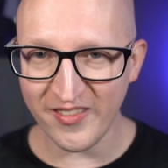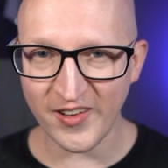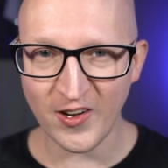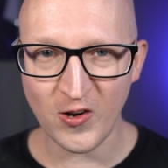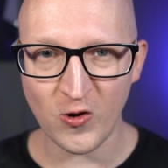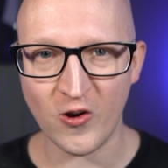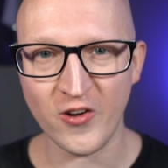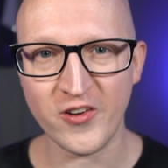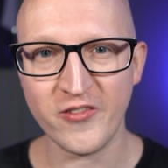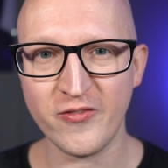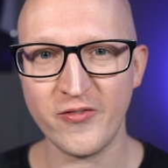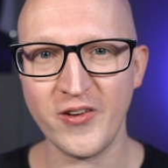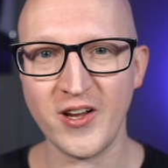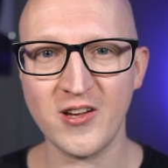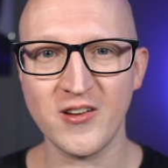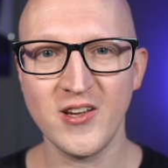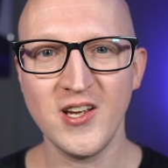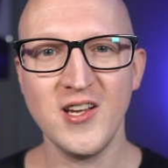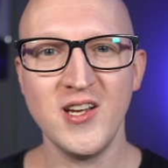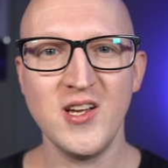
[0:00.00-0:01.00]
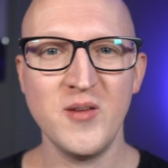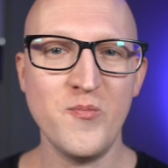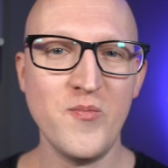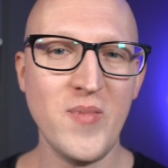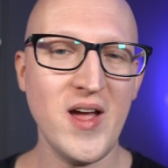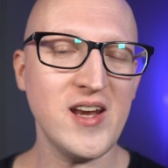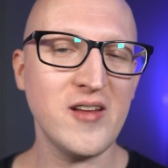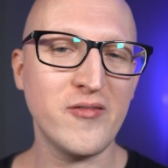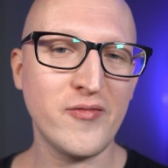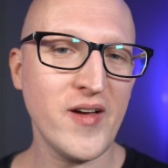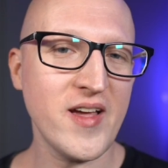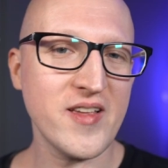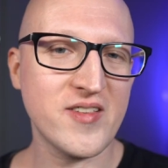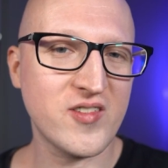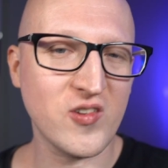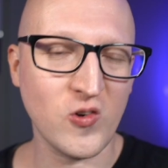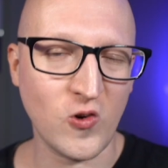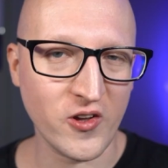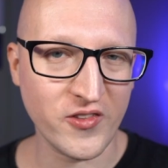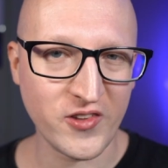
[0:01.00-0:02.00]
the config
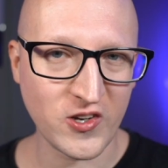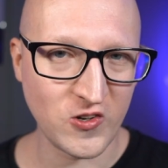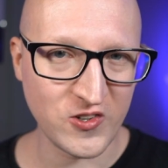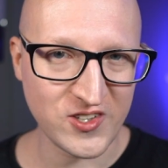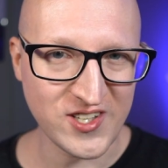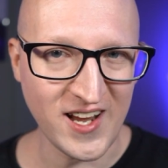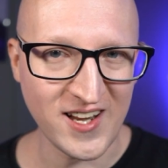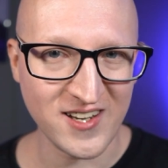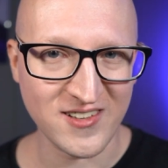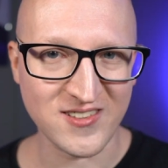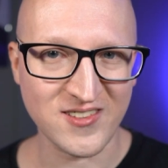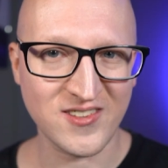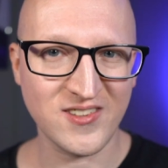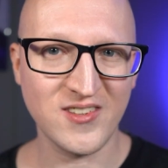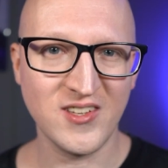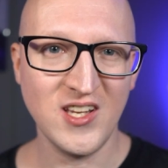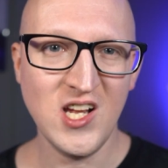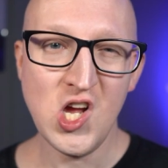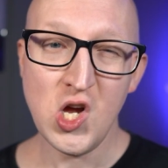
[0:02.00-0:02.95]
manifests or the containers.